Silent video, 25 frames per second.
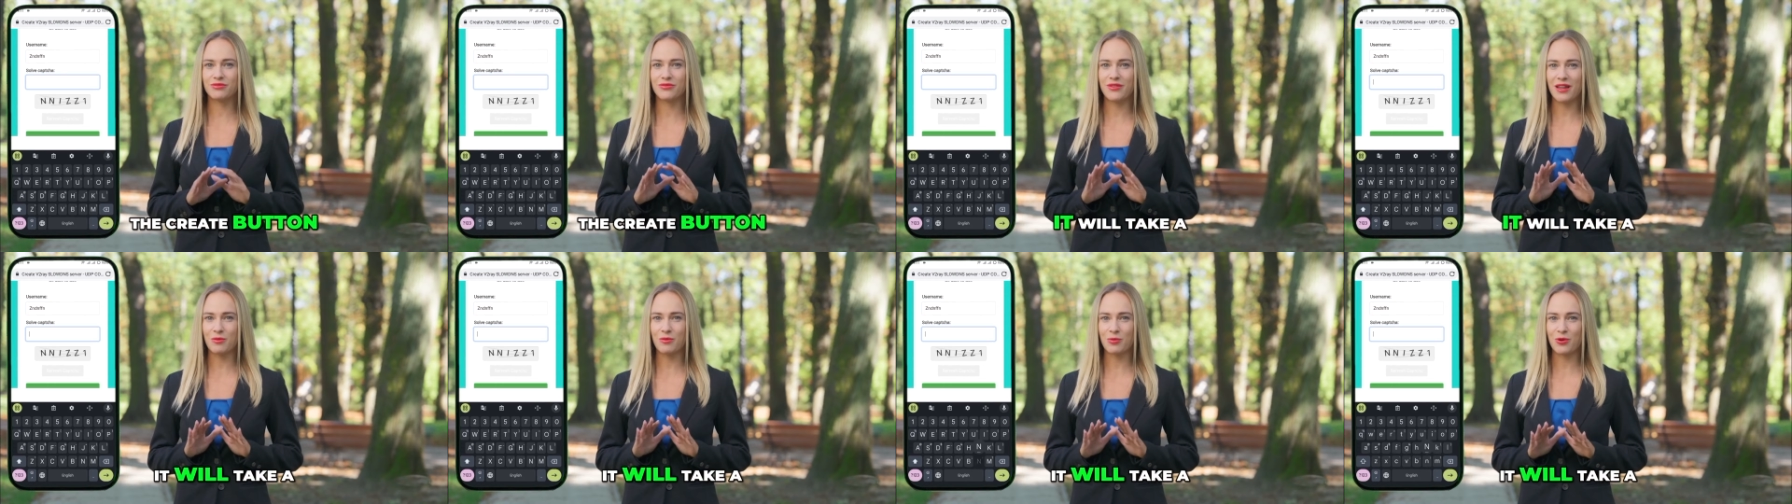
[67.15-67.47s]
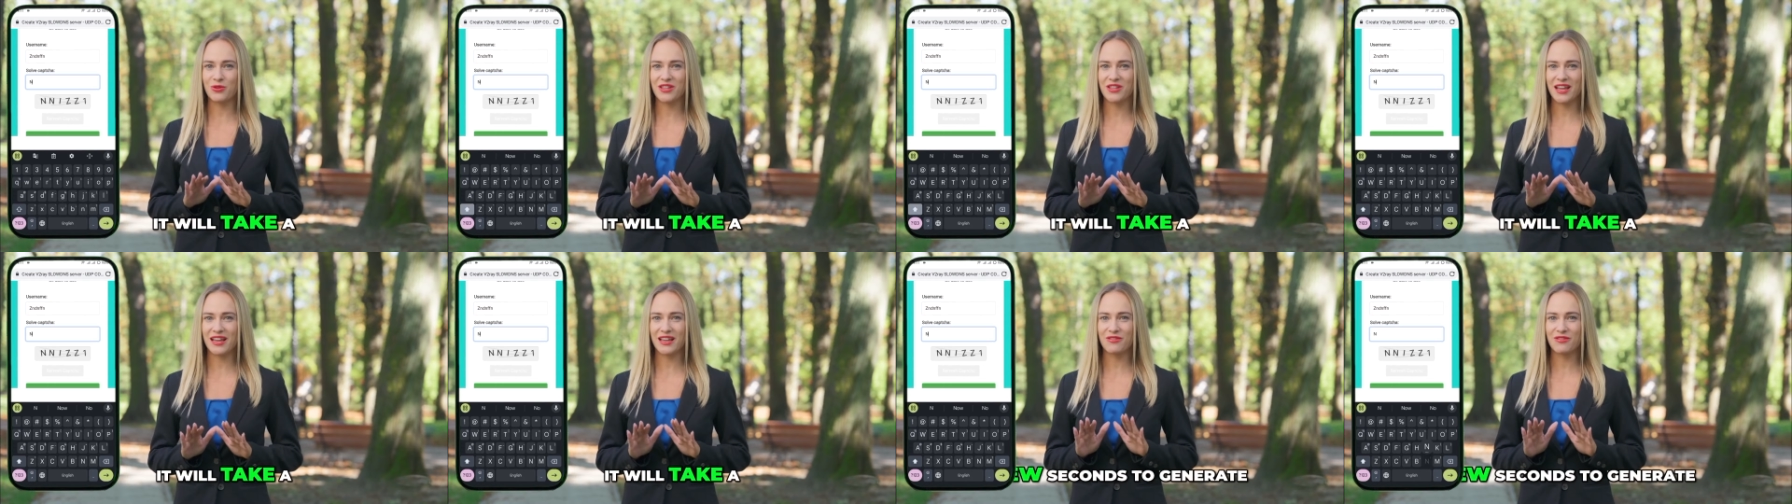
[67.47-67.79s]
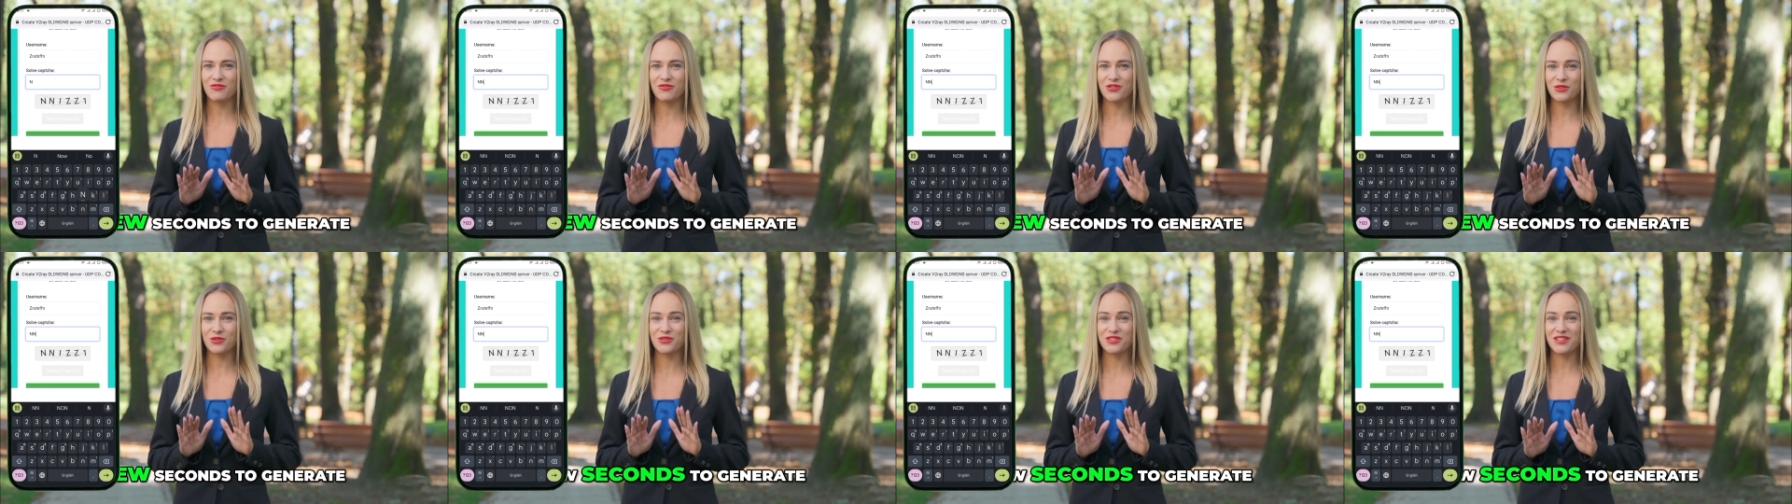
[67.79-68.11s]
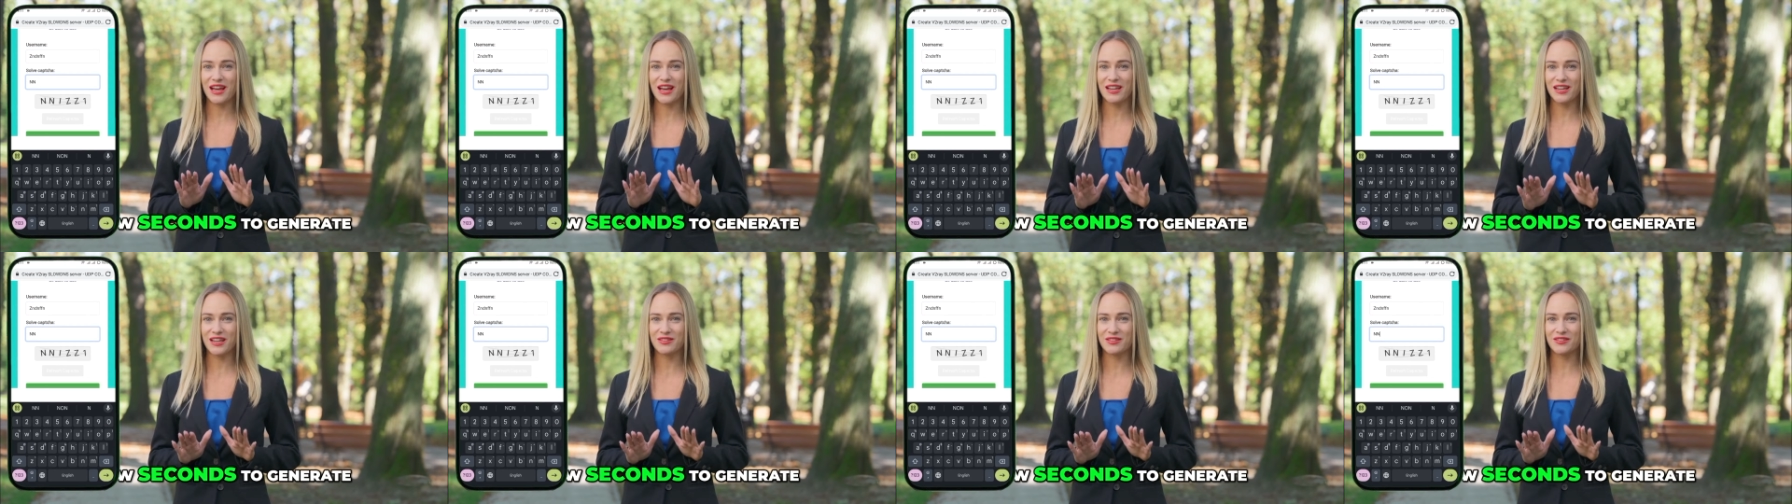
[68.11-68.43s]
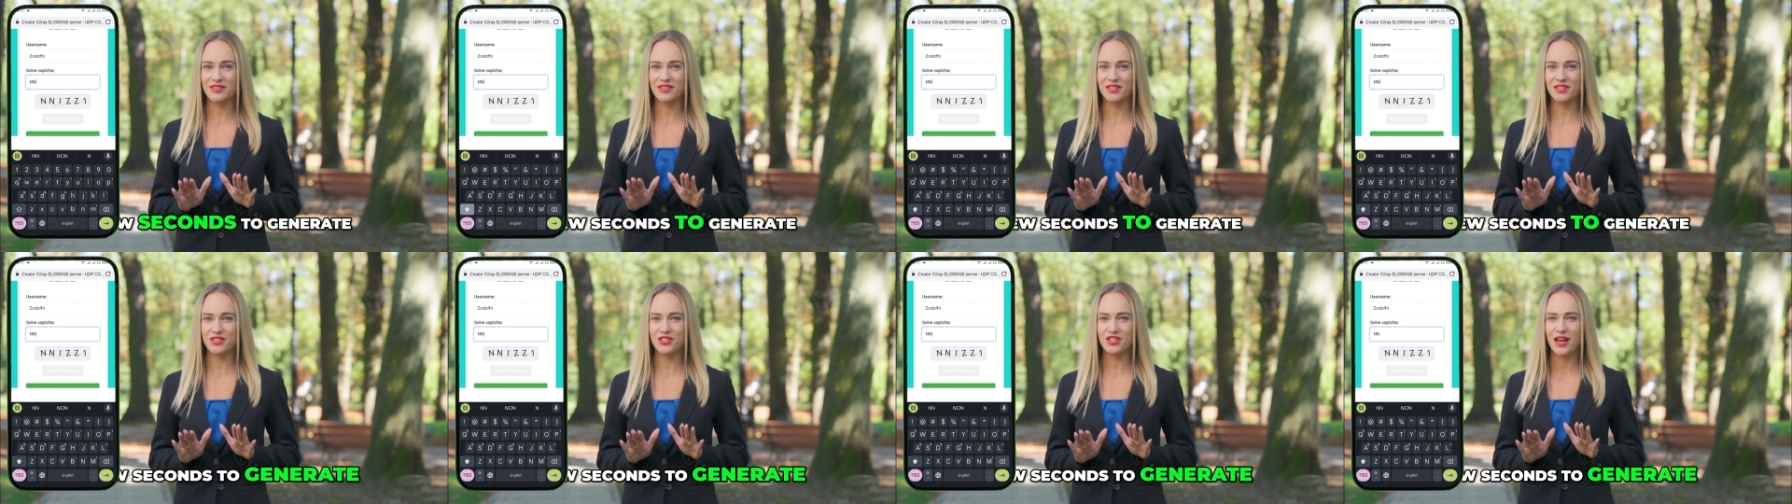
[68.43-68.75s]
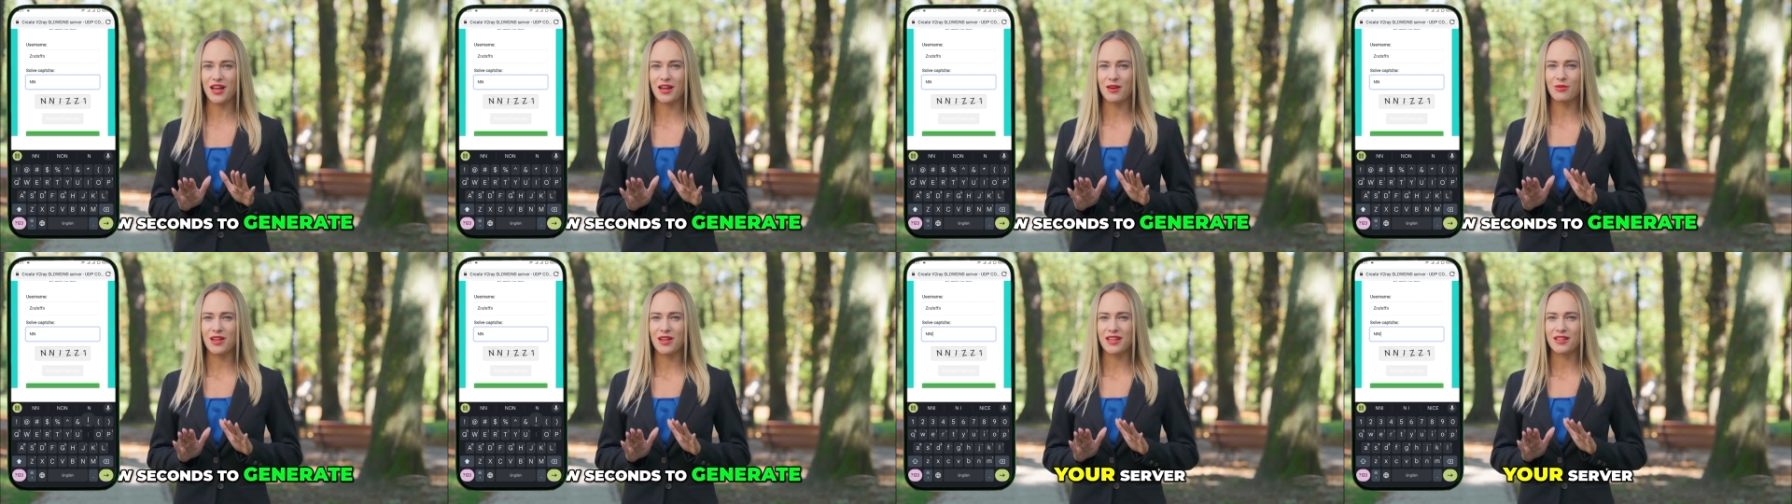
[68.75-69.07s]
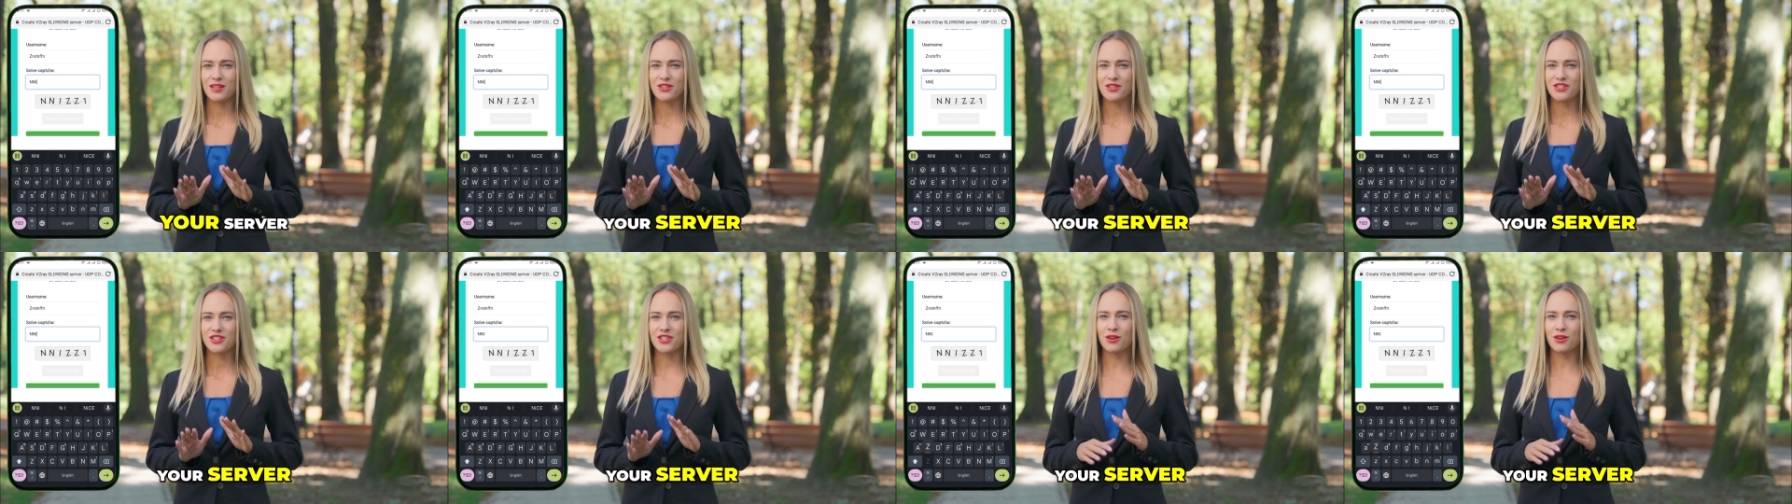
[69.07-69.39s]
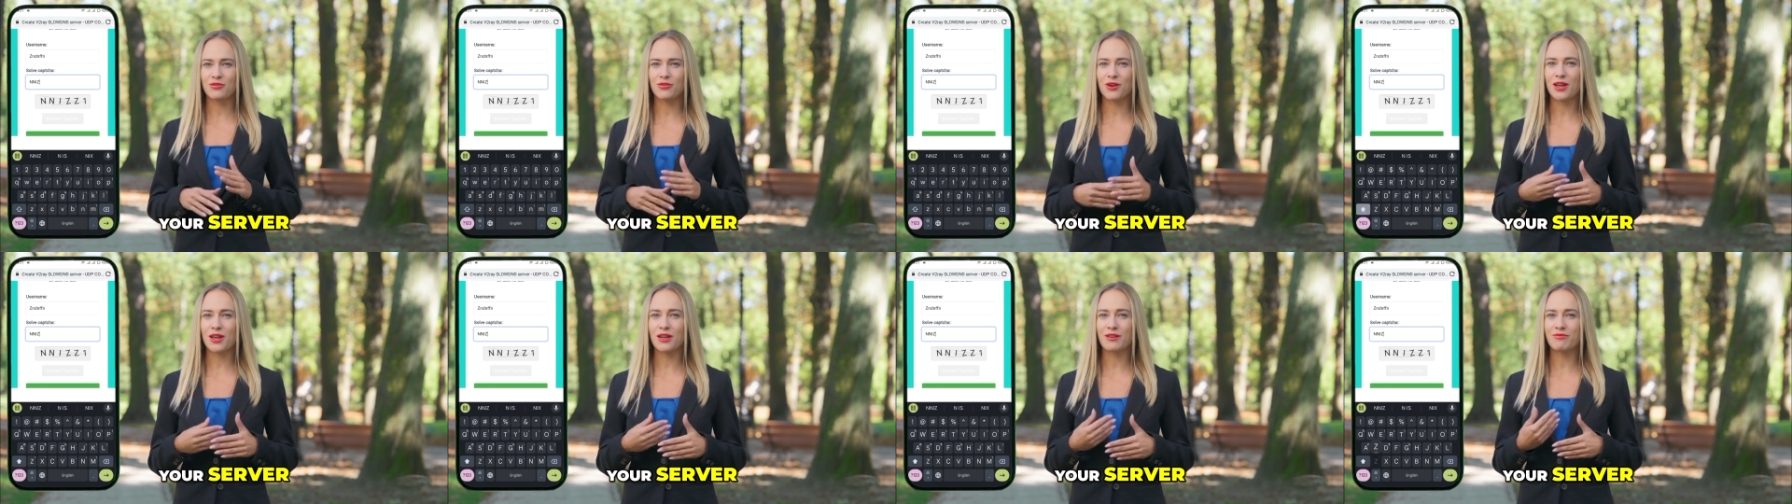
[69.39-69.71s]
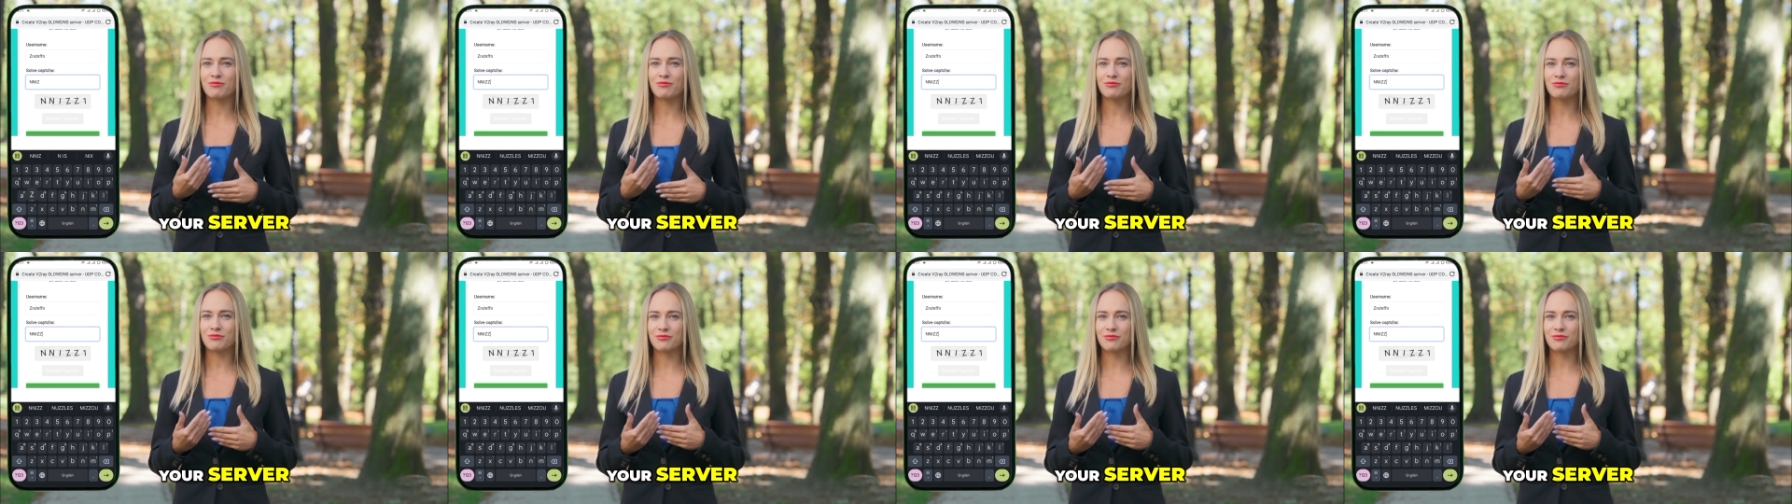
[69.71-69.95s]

It will take a few seconds to generate your server.